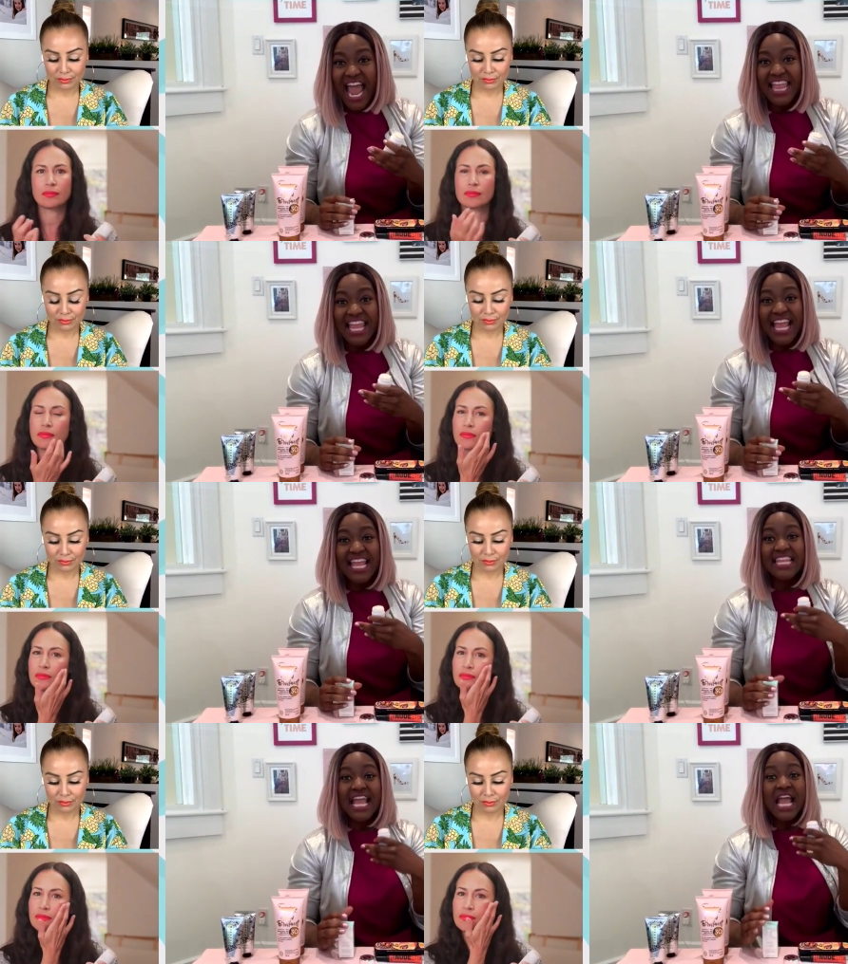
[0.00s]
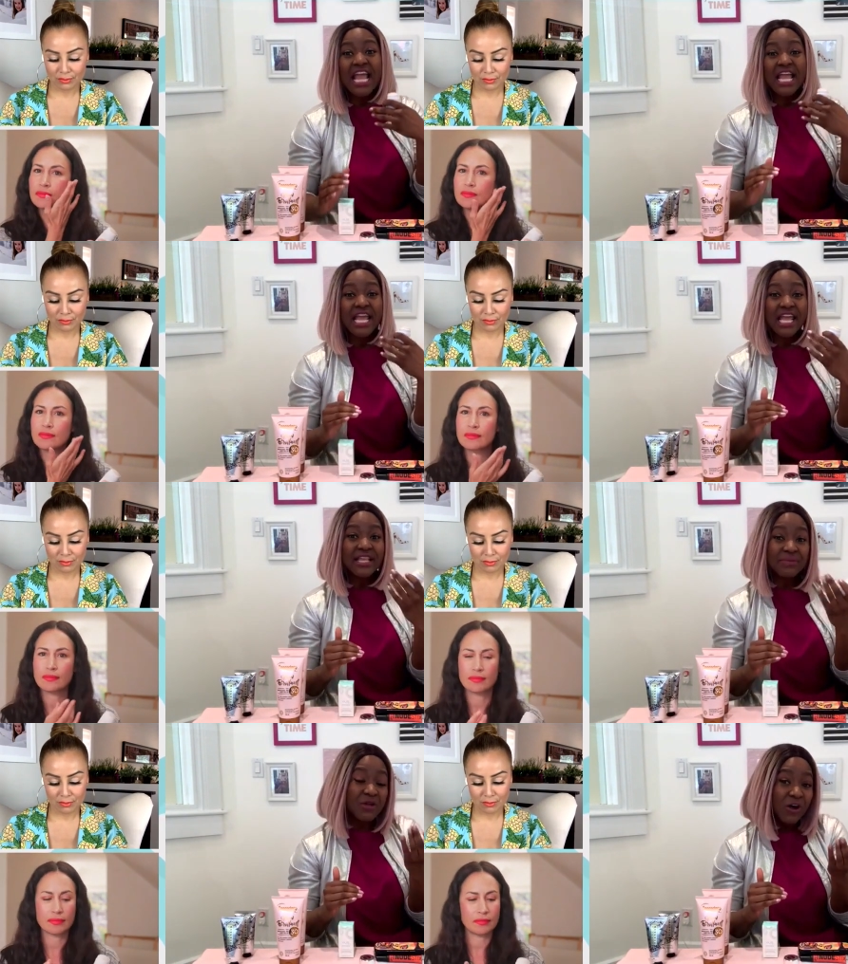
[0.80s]
Speaker 1: And then
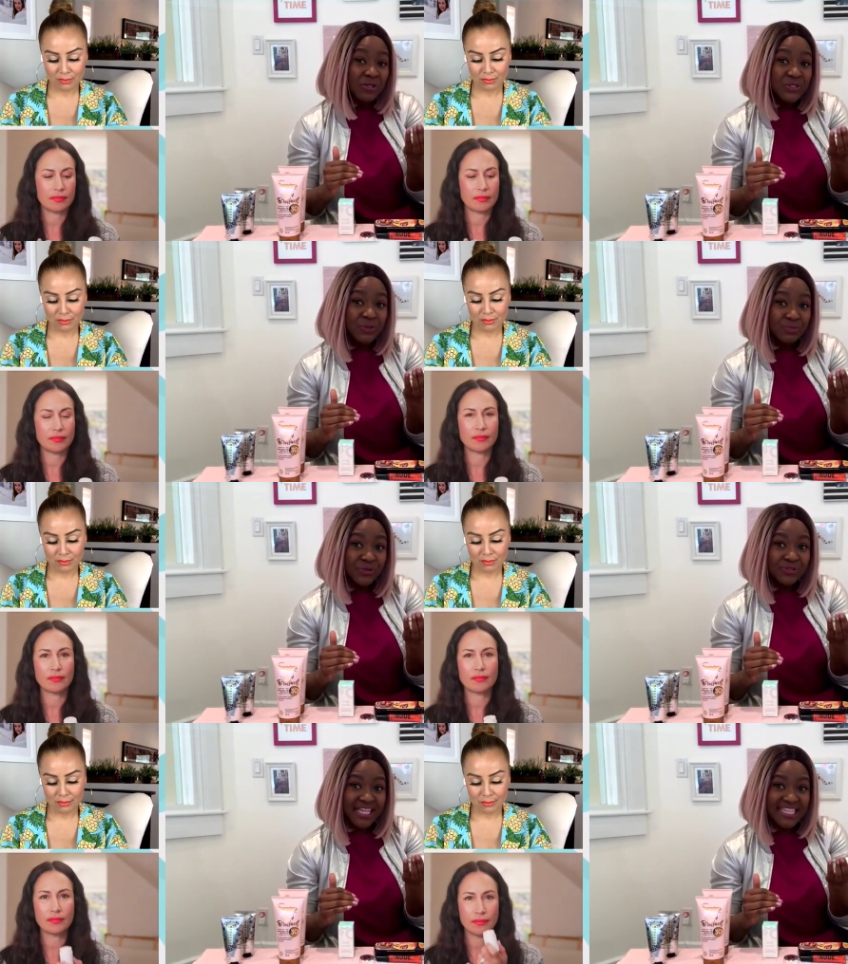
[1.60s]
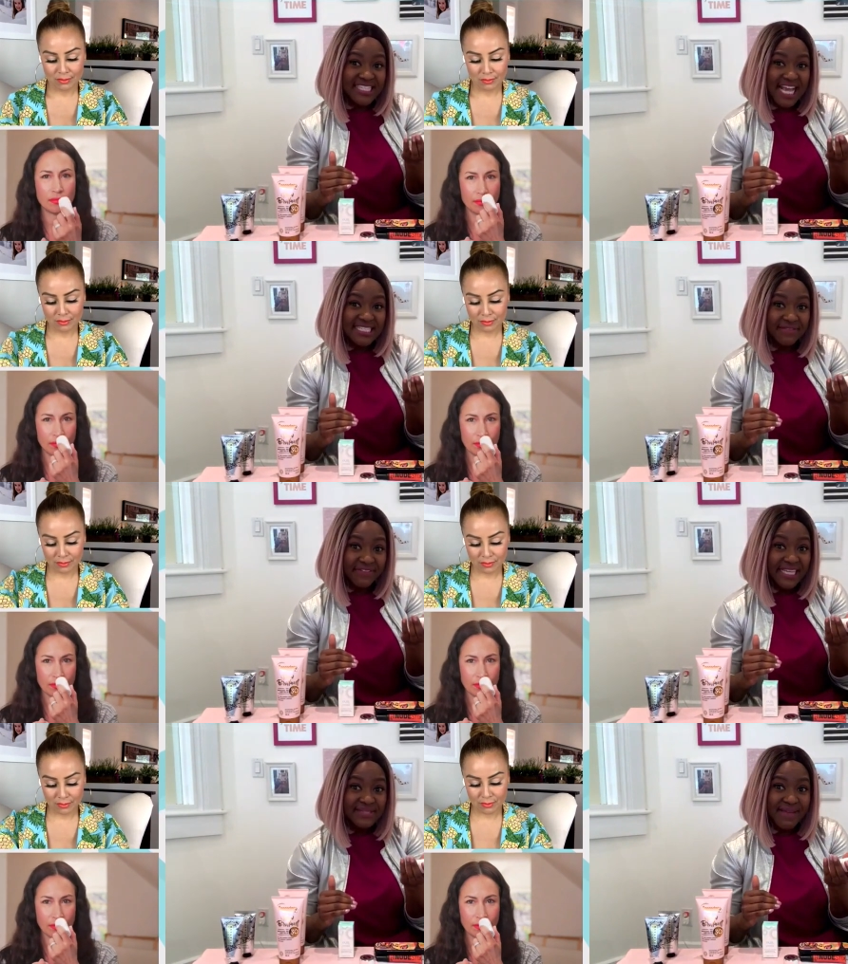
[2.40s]
it also moonlights as a
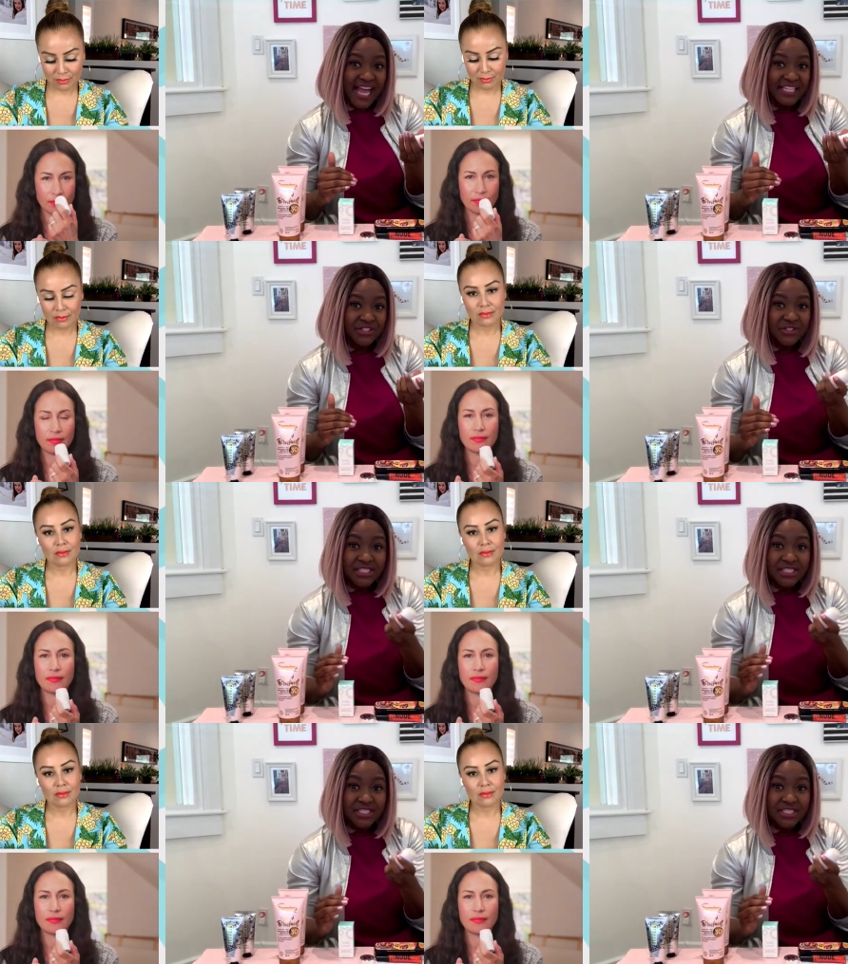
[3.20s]
face mask.